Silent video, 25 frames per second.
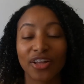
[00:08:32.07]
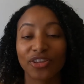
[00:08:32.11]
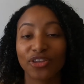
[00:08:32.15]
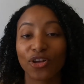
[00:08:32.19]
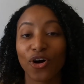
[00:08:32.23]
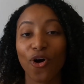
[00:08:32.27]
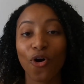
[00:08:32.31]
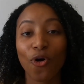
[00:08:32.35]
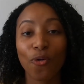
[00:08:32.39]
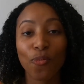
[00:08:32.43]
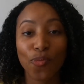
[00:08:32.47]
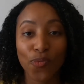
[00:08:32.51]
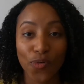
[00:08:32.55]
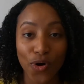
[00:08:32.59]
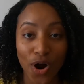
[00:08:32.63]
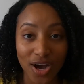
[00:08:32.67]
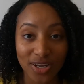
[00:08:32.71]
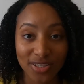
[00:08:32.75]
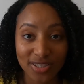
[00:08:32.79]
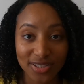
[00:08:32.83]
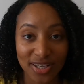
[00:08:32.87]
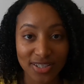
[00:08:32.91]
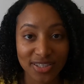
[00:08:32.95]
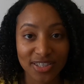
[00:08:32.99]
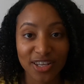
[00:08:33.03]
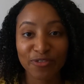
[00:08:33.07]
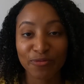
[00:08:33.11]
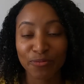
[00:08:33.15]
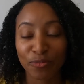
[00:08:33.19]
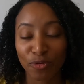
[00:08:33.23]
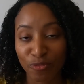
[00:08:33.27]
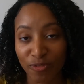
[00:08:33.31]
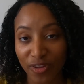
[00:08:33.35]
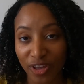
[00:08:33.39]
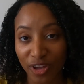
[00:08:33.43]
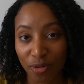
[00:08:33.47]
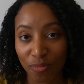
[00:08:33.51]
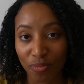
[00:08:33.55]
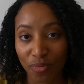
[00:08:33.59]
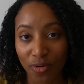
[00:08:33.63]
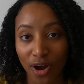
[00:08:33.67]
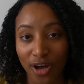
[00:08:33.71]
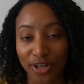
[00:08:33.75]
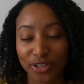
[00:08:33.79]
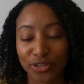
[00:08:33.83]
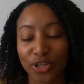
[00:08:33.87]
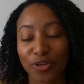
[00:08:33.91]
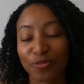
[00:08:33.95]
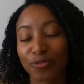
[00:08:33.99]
the whole process of moving abroad.